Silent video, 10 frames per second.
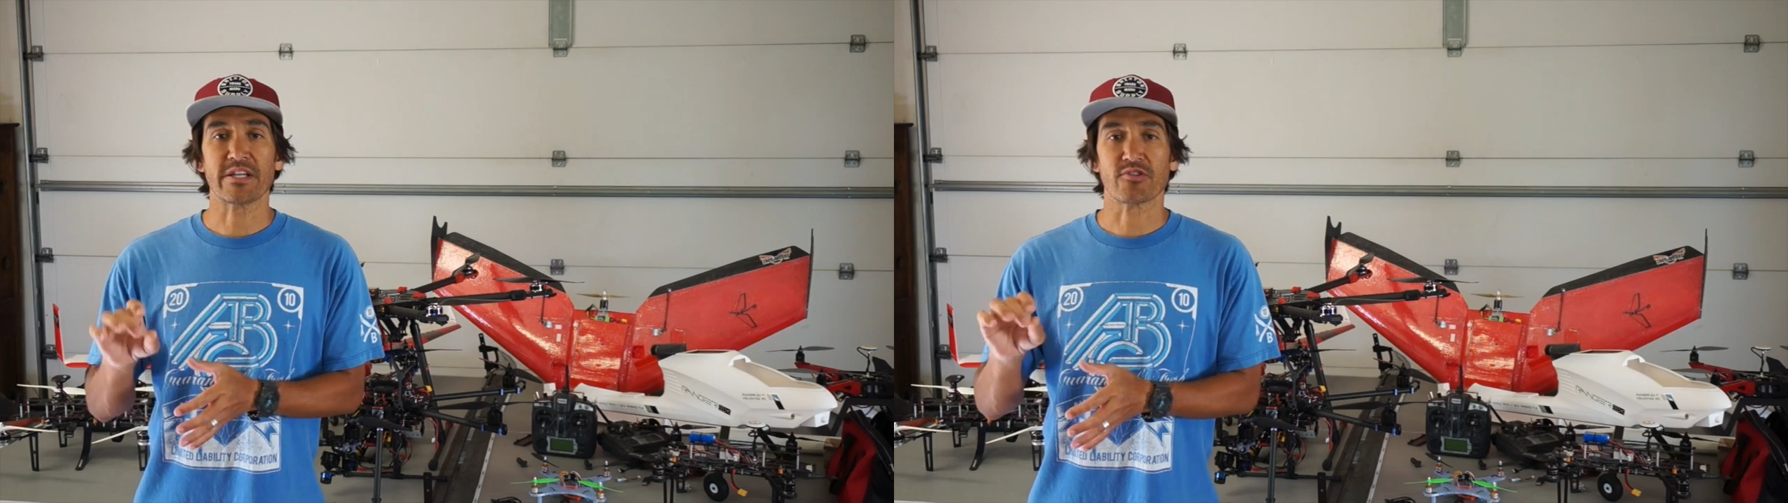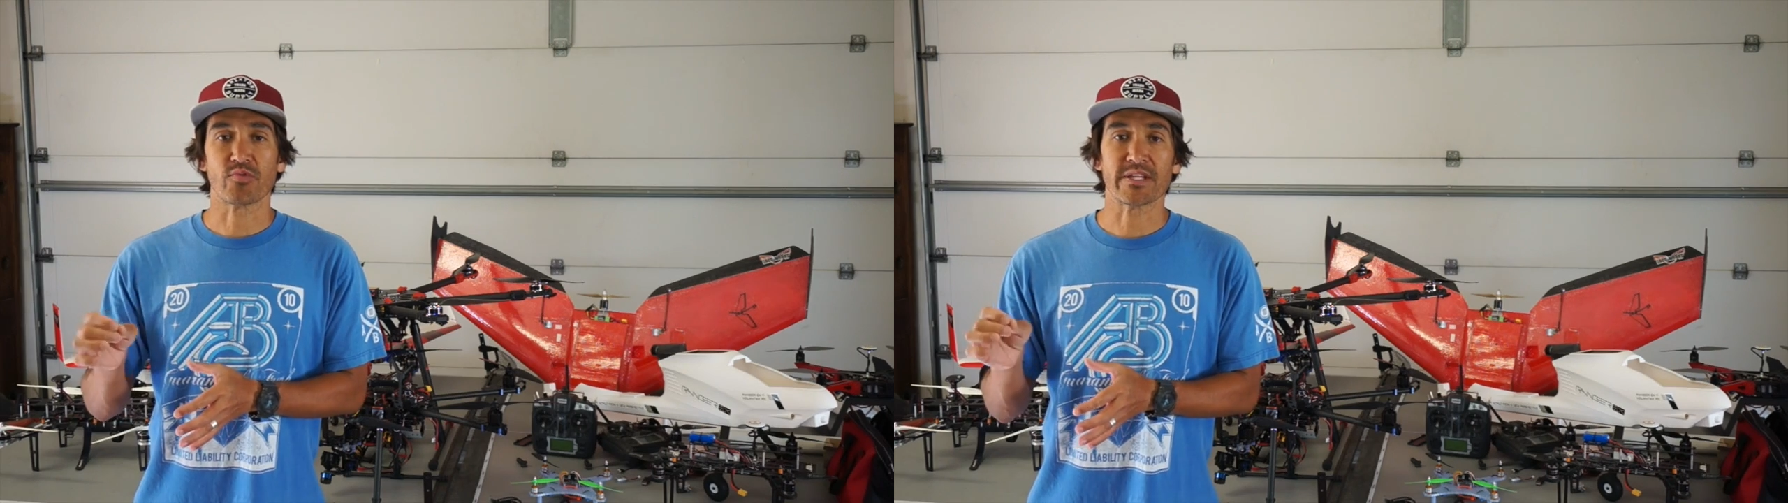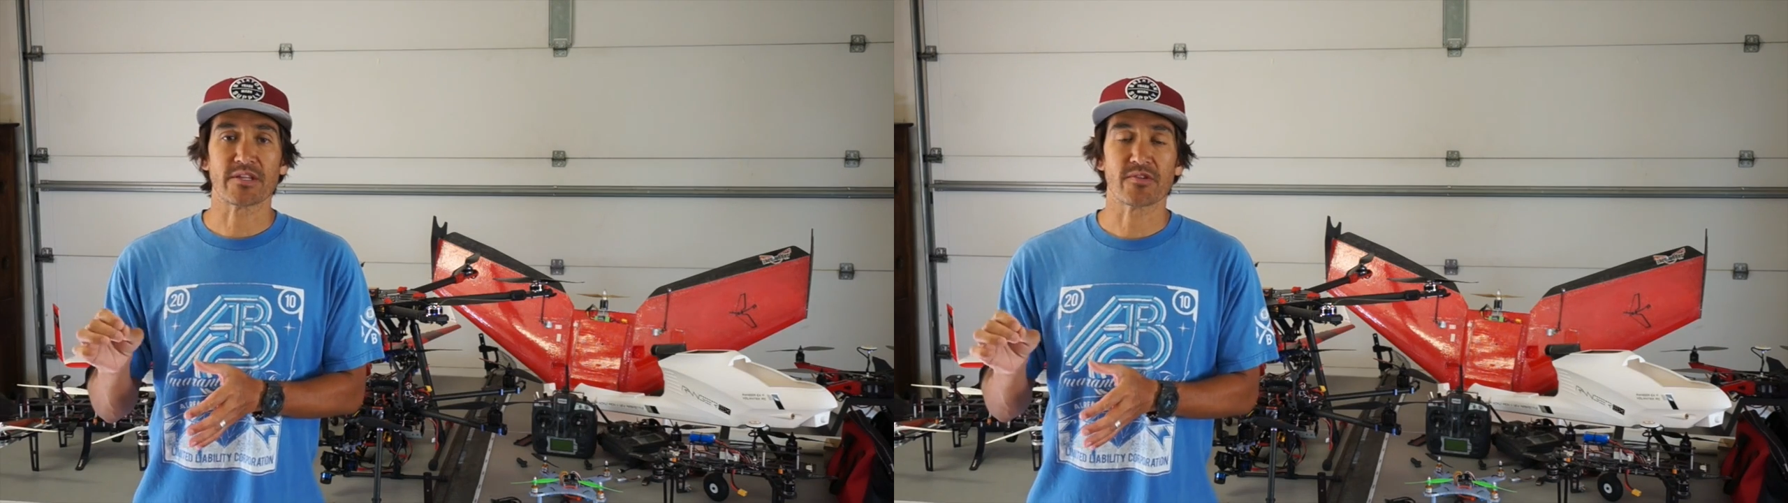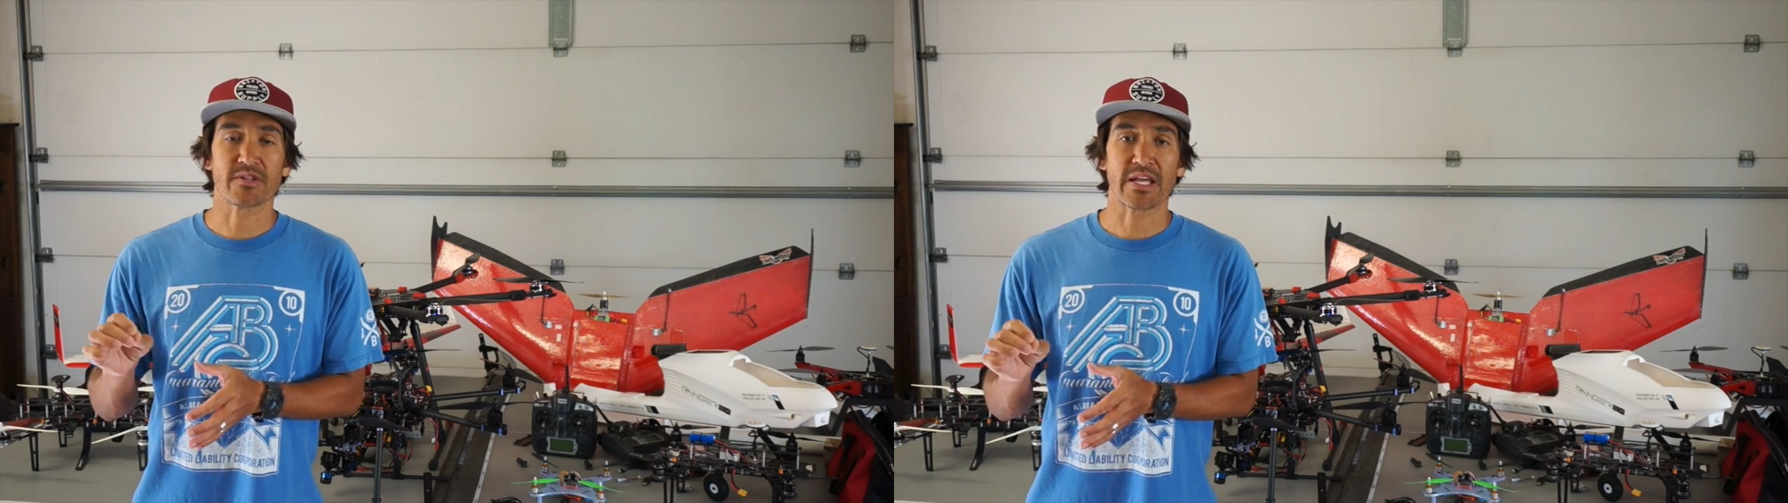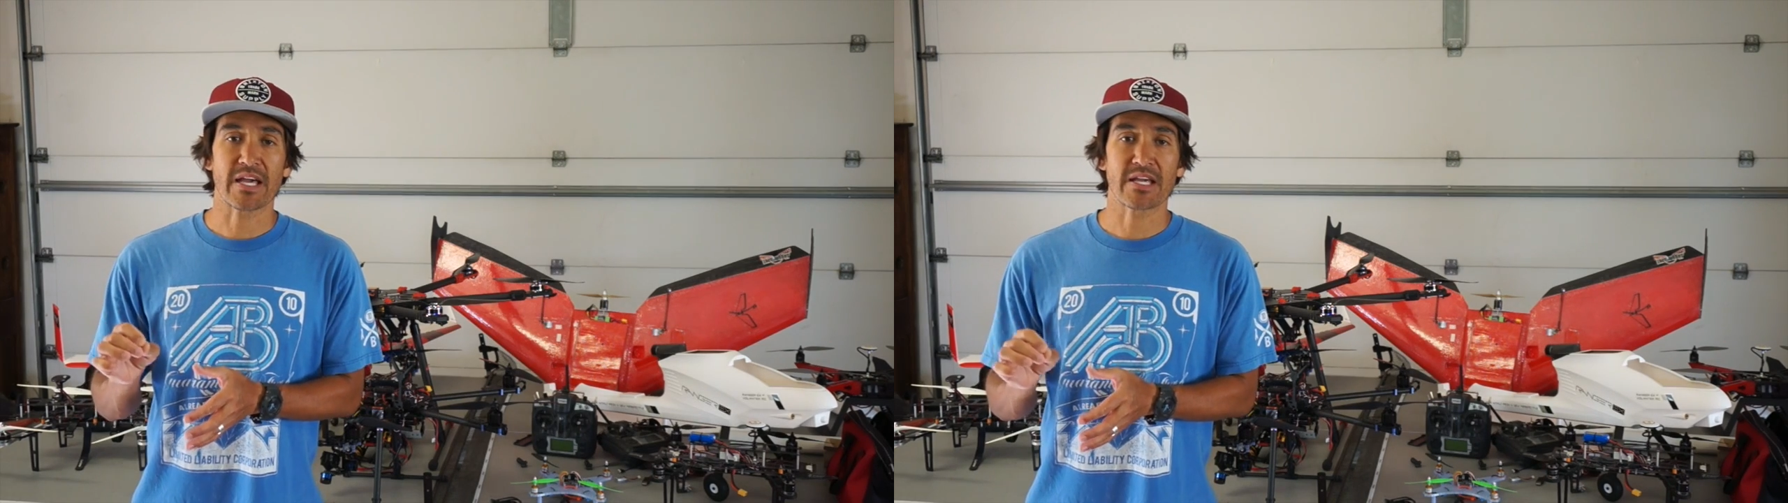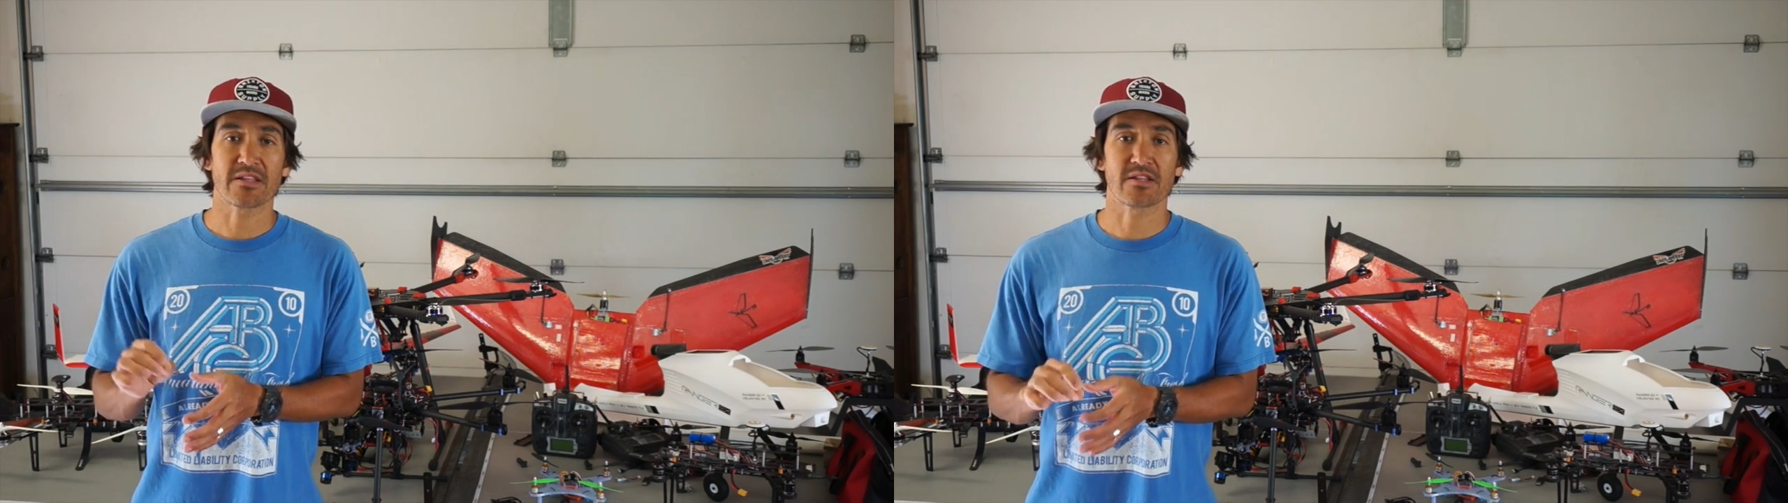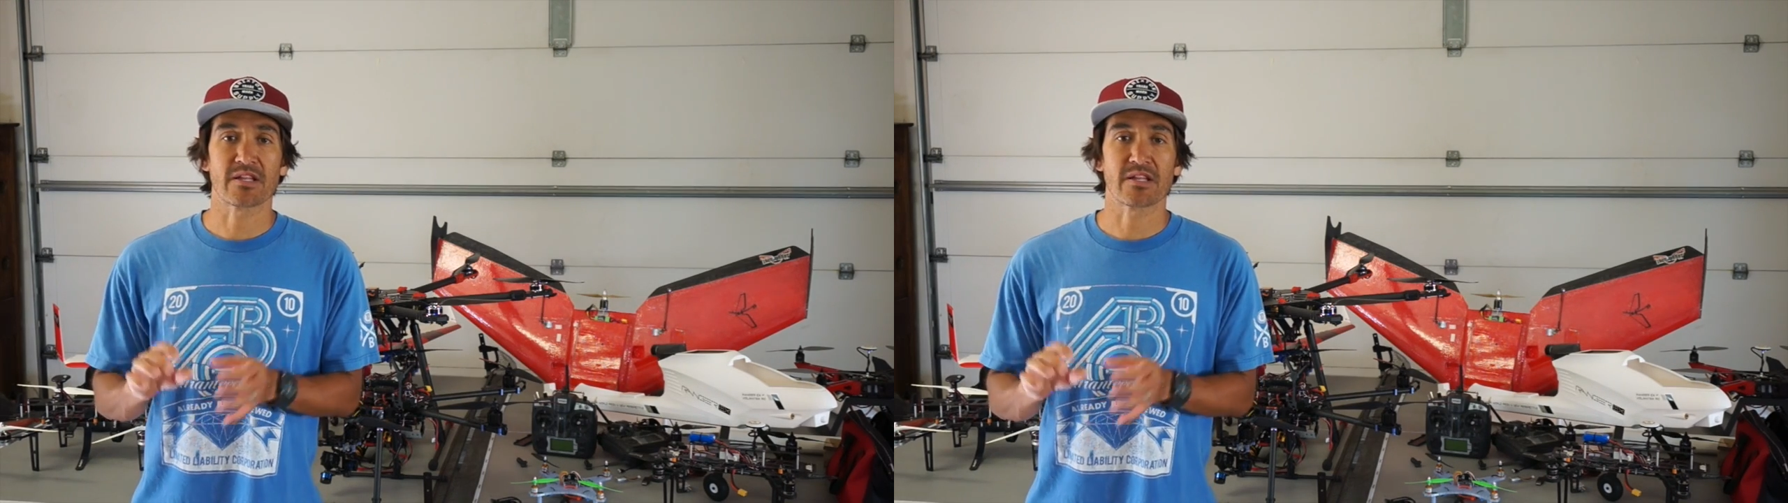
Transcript: to tweak those gains.